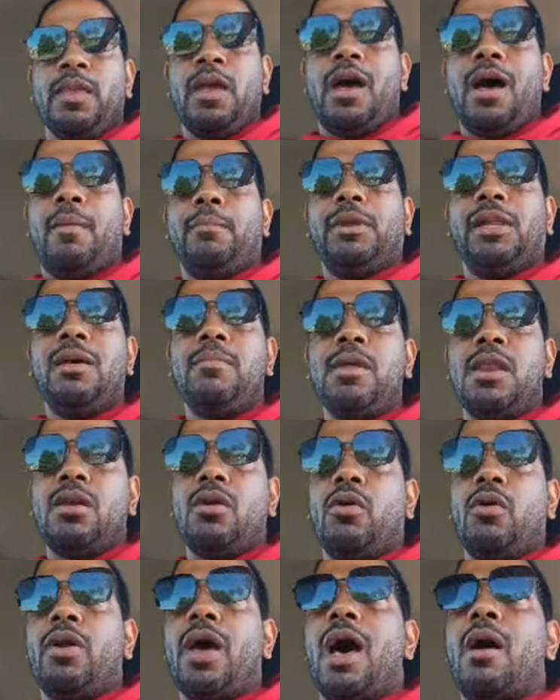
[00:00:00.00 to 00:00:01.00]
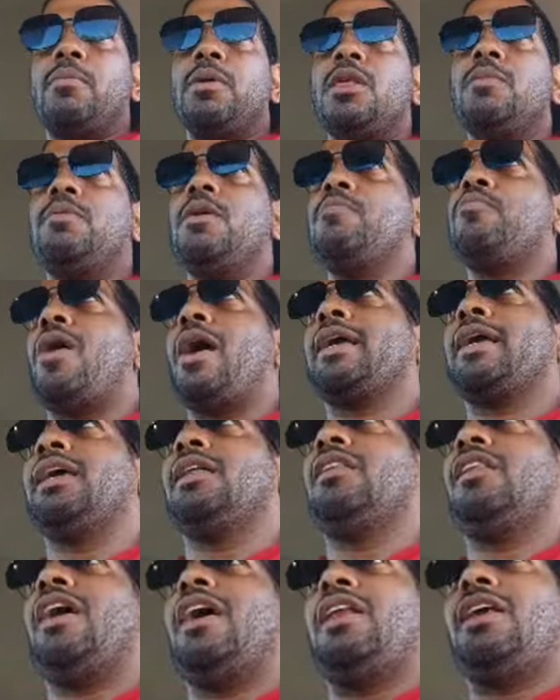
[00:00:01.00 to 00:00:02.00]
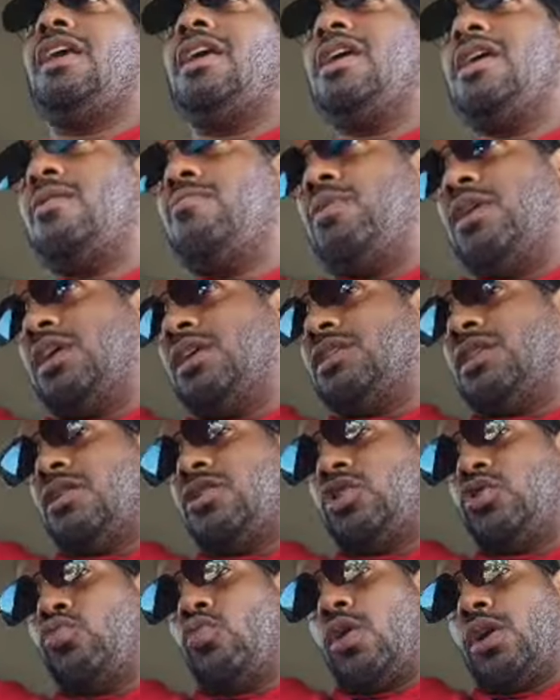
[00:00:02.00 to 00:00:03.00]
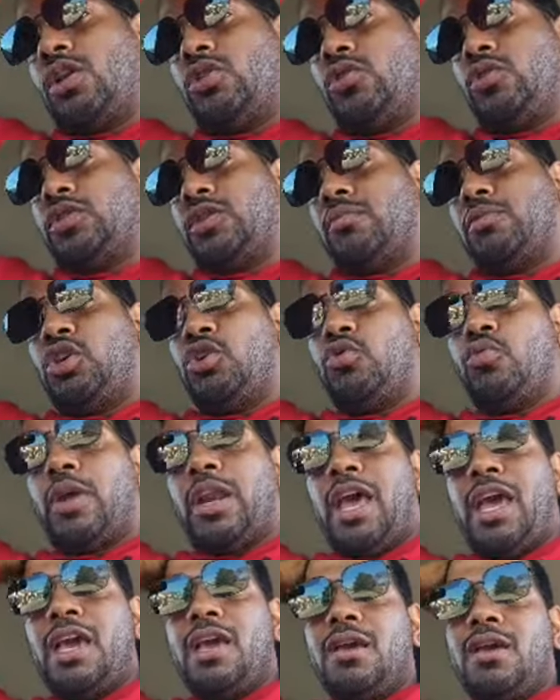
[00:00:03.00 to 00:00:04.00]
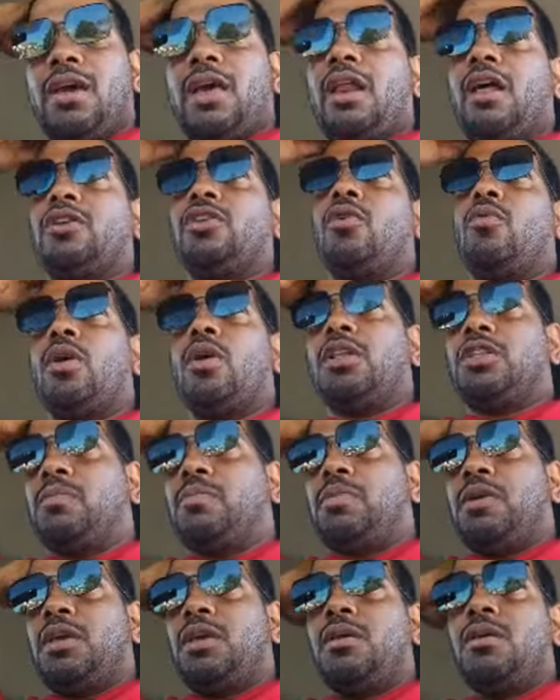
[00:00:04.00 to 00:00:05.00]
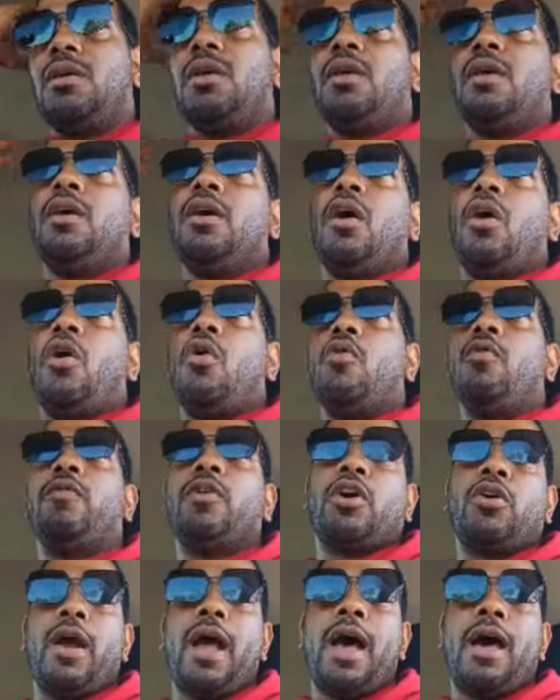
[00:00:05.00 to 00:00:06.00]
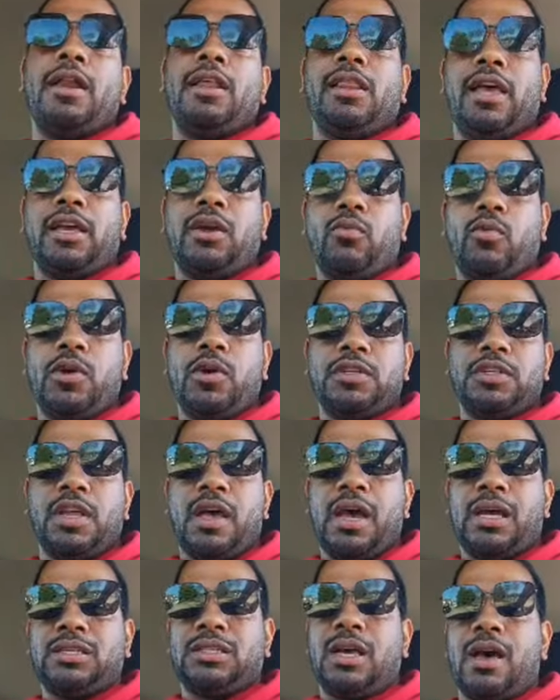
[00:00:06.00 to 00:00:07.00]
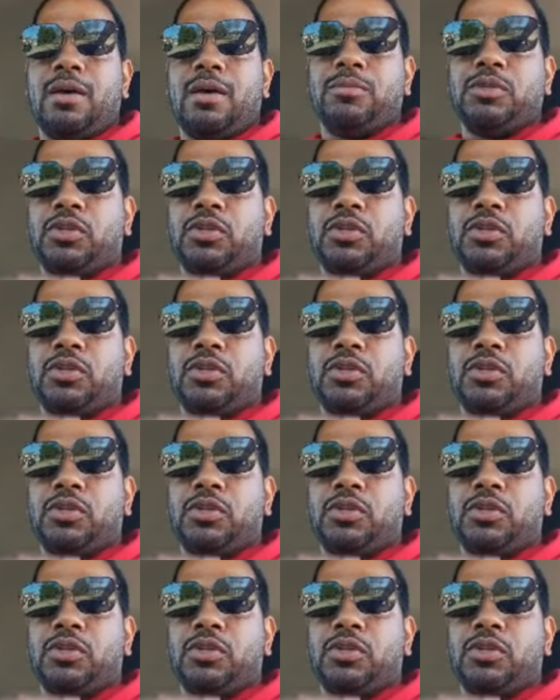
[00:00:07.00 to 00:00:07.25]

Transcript: I'm limited on how many people I can let in because I do want to do some Q&A and I don't want it to be overcrowded like it was last time.